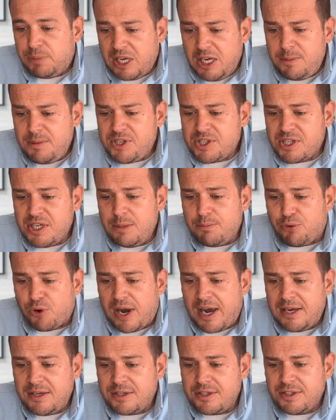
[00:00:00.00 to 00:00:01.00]
BBC
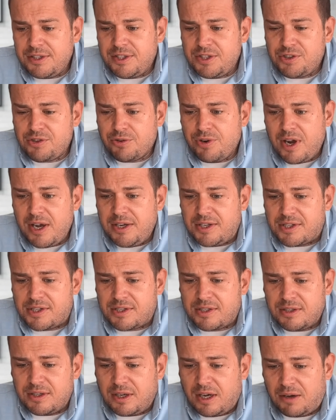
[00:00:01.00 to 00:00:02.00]
branded a
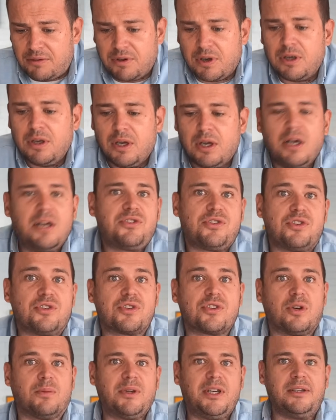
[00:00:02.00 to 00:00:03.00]
disgrace. Let's
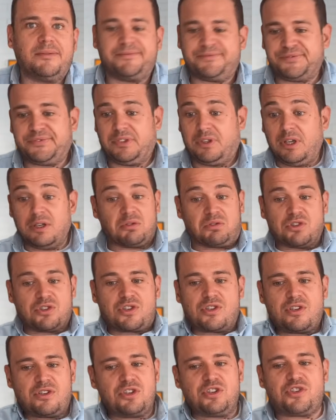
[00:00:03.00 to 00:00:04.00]
just stop there.
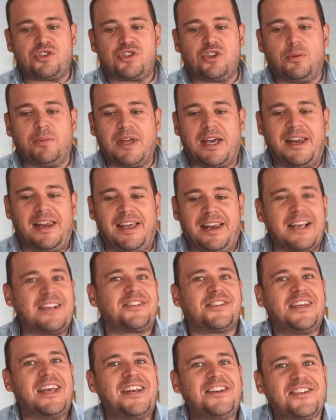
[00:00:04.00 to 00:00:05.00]
Just stop that.
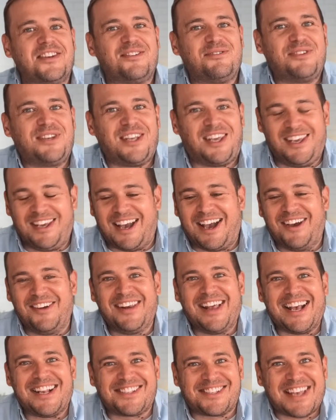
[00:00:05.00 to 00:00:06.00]
That's the end of the video.
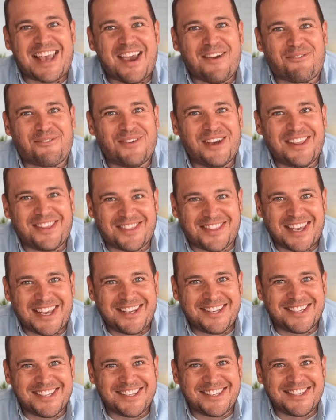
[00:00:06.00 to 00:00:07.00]
That's
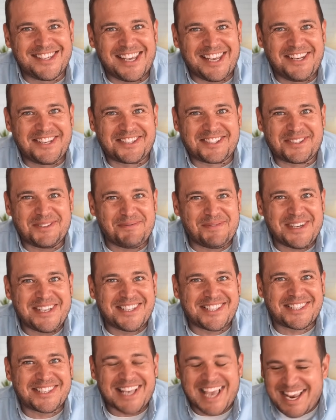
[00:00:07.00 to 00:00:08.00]
everything that needs to
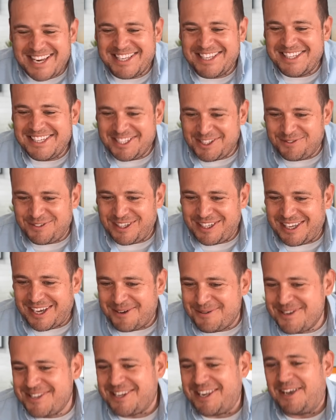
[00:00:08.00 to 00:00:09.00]
be said in this
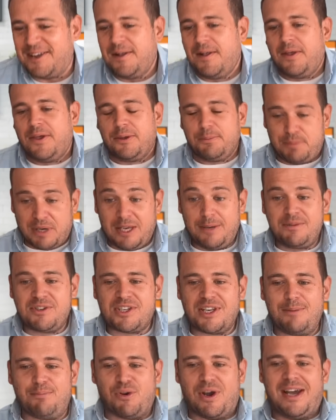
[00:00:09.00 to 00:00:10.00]
video, isn't it?
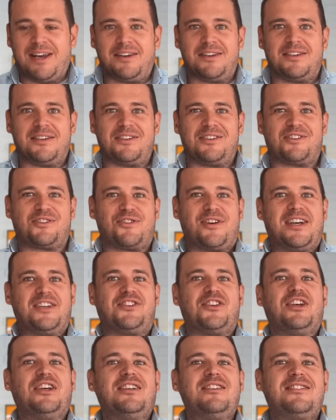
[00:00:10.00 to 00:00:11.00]
BBC branded a
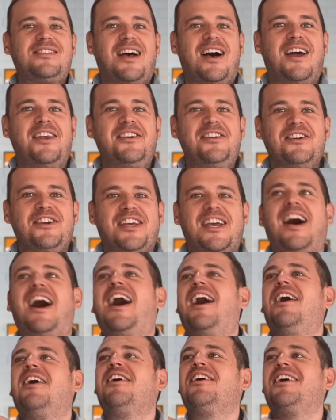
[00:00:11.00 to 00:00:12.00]
disgrace. Done.
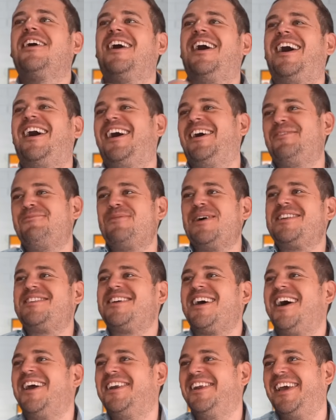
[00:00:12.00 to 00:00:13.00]
Cut. We're
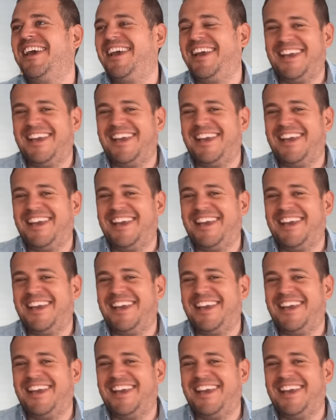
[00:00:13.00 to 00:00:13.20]
done.